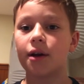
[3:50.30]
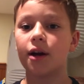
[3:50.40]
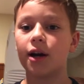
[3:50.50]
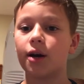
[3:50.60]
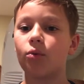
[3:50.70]

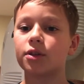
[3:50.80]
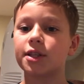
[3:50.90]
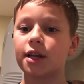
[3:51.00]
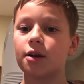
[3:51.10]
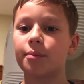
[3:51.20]
Once
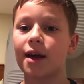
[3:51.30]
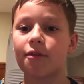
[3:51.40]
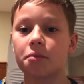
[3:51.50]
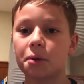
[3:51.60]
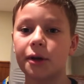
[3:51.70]
they come
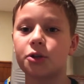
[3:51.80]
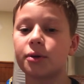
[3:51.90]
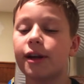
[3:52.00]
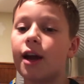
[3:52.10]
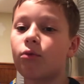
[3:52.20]
back from their
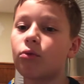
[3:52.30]
injury,